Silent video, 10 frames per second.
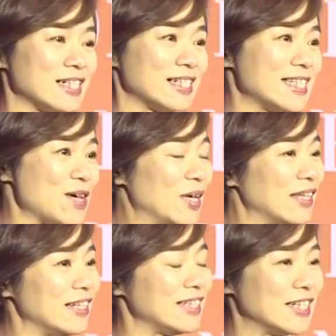I'll be the
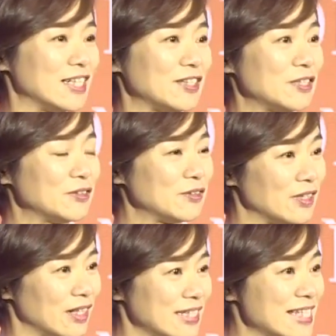moderator
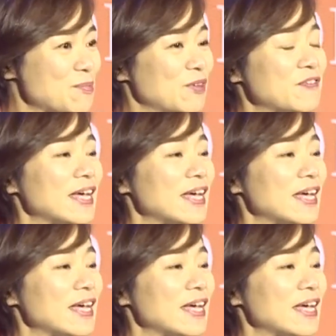of